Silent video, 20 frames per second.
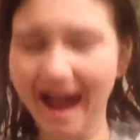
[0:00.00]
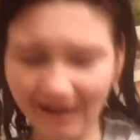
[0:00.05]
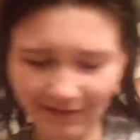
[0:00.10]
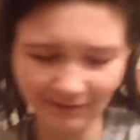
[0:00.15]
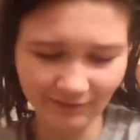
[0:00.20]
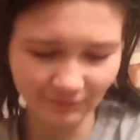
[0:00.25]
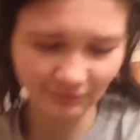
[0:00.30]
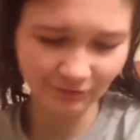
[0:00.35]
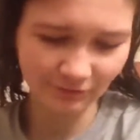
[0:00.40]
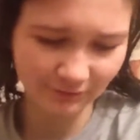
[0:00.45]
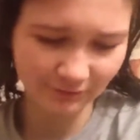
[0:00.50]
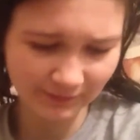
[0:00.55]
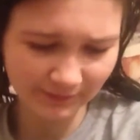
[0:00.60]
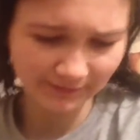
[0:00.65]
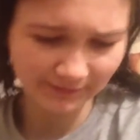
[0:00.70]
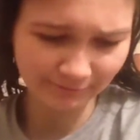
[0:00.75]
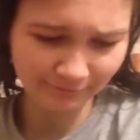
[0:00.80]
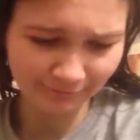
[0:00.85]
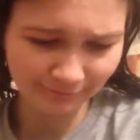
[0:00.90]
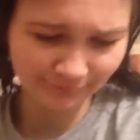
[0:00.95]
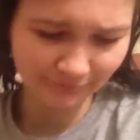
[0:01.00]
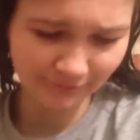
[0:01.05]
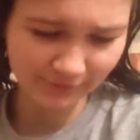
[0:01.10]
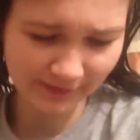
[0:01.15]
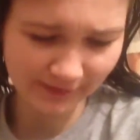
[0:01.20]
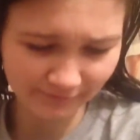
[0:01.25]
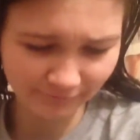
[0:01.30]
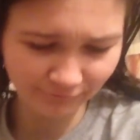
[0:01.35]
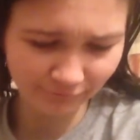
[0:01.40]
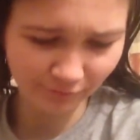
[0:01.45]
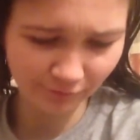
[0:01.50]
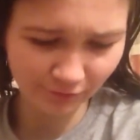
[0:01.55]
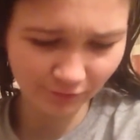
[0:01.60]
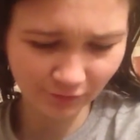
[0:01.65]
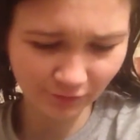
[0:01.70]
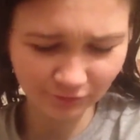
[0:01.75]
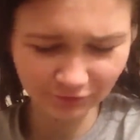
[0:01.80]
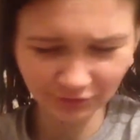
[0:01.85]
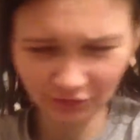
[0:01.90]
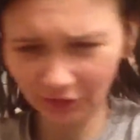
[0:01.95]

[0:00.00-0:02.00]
I've got to have that for a long